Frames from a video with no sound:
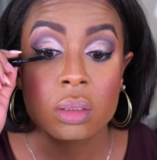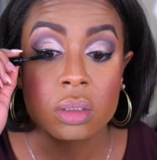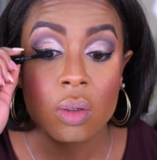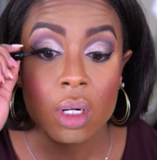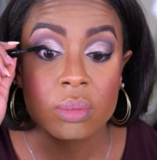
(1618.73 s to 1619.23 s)

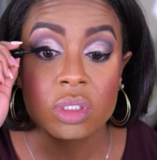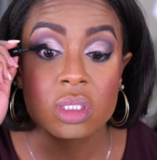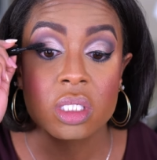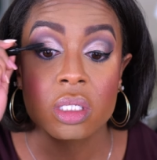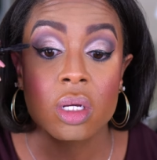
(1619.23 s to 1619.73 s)
So I'm
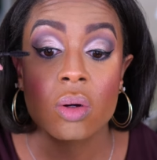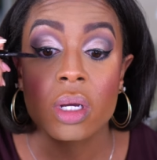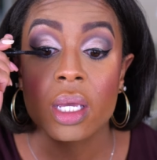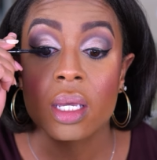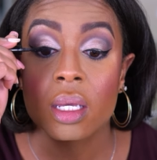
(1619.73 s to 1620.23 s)
just going to go
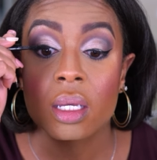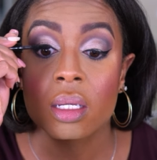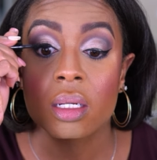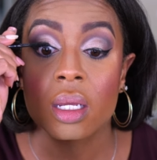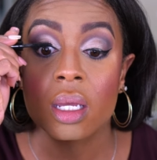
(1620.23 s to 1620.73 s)
ahead